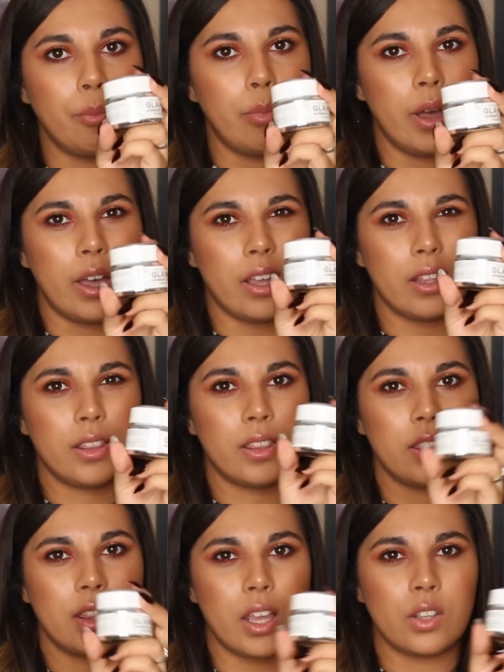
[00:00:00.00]

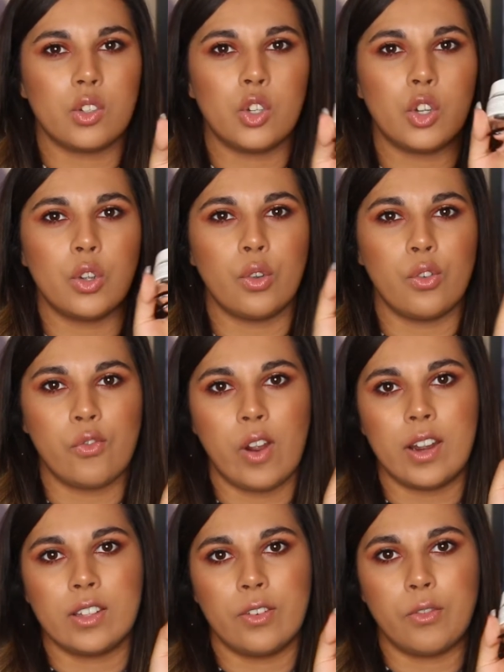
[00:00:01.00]
But they're two
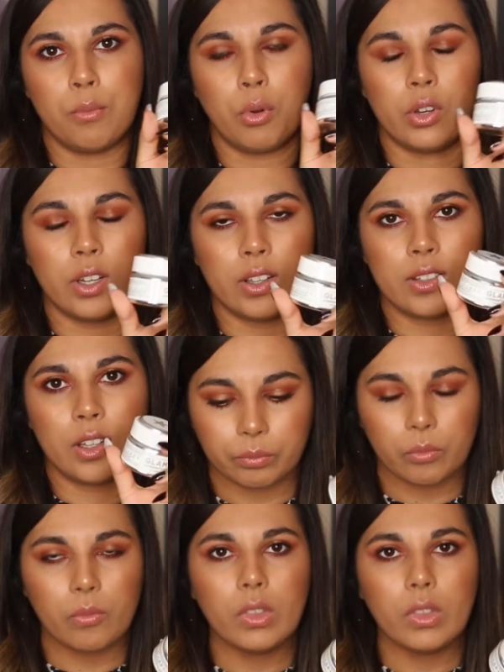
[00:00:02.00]
very different products.